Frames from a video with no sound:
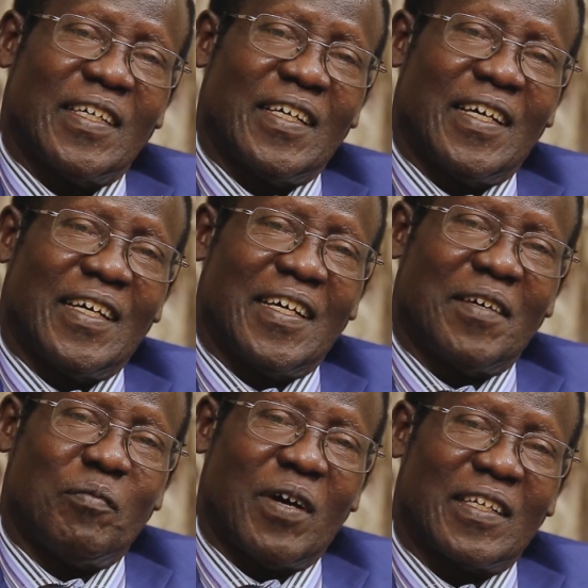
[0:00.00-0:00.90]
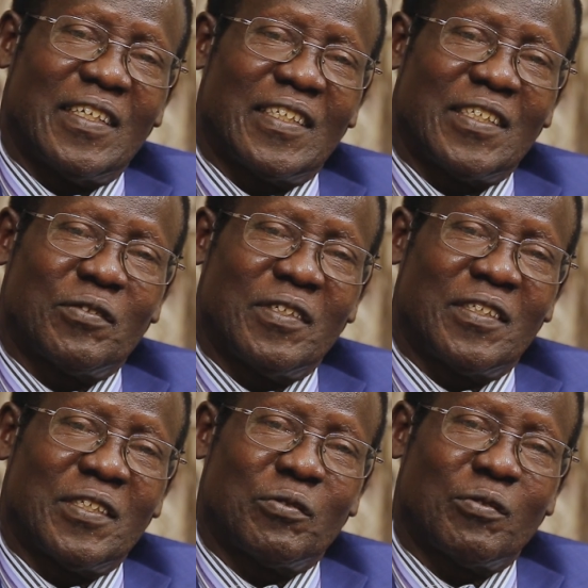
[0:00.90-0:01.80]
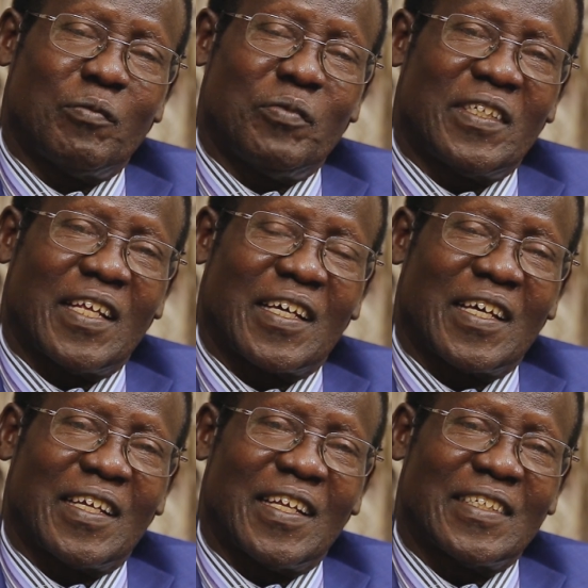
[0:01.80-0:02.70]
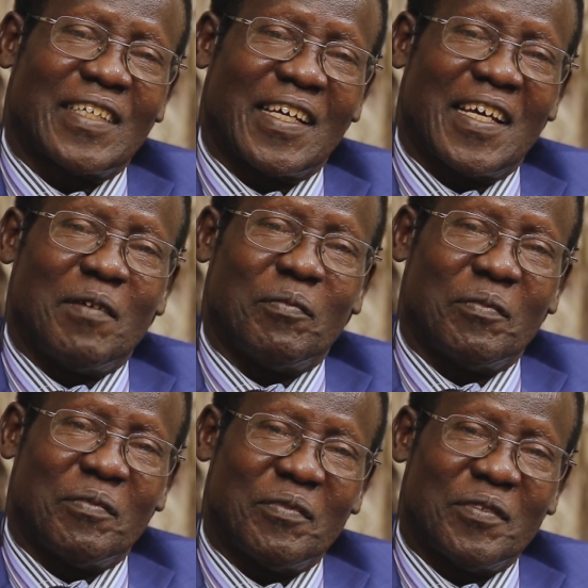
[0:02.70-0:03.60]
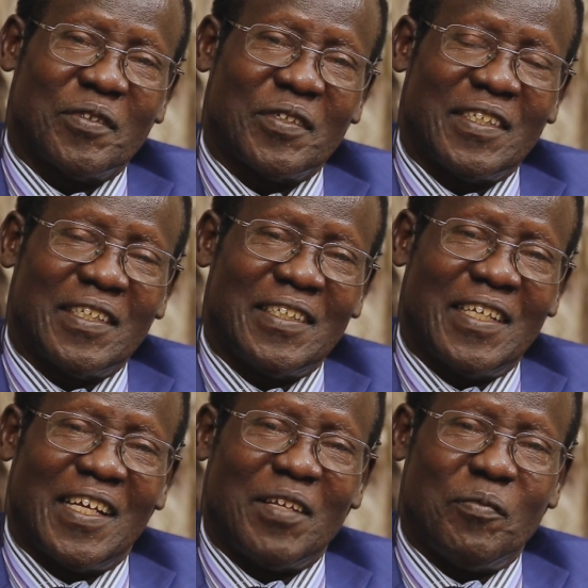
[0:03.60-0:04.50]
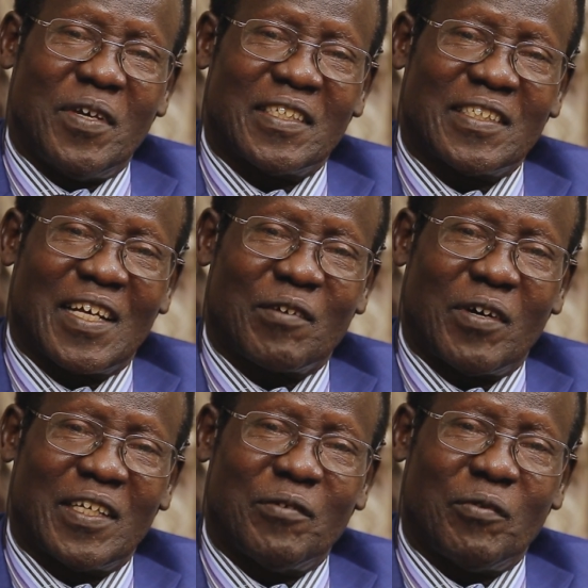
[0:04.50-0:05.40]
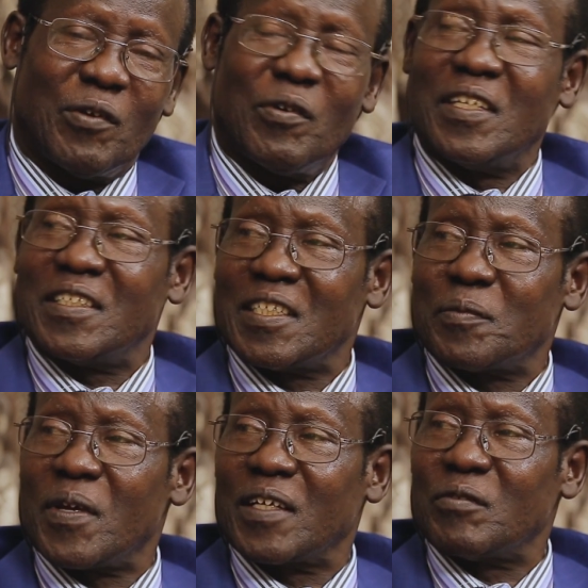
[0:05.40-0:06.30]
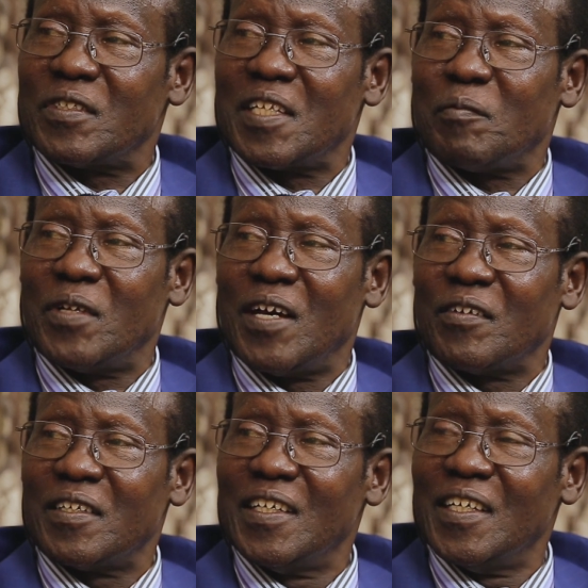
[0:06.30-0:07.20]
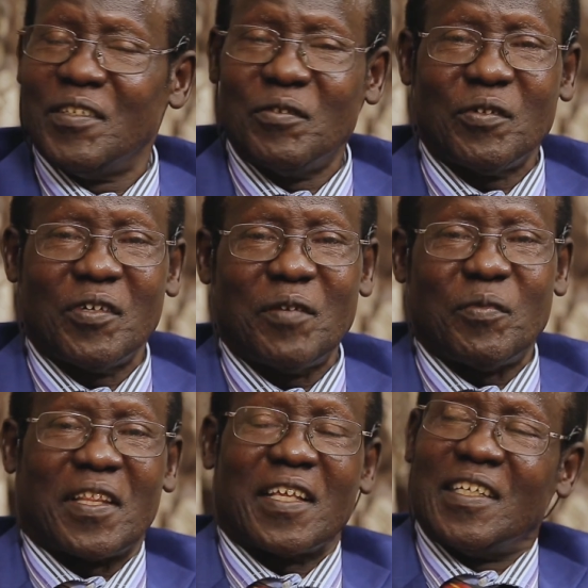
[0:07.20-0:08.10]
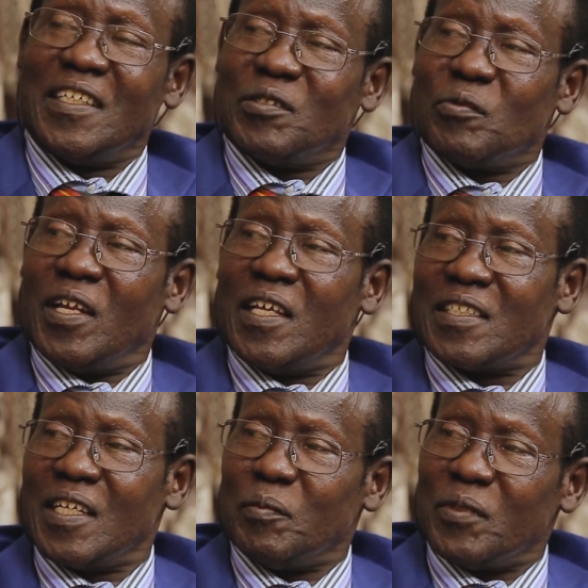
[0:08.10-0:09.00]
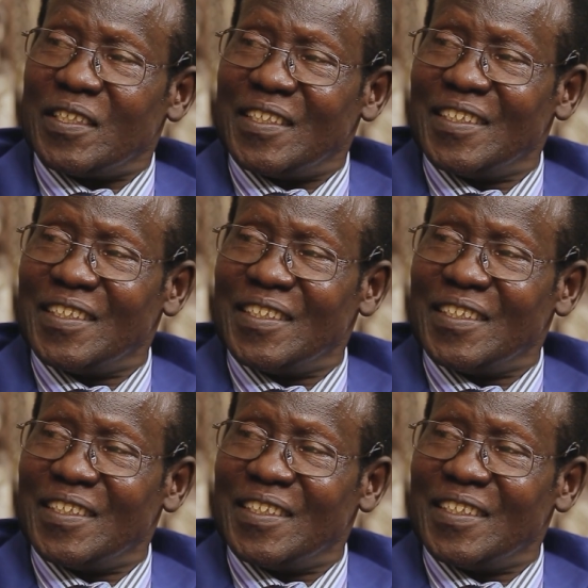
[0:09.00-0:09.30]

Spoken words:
But it should not be taken as a game on the daily basis that one will always expect to step down. You know, everything in this world has limit.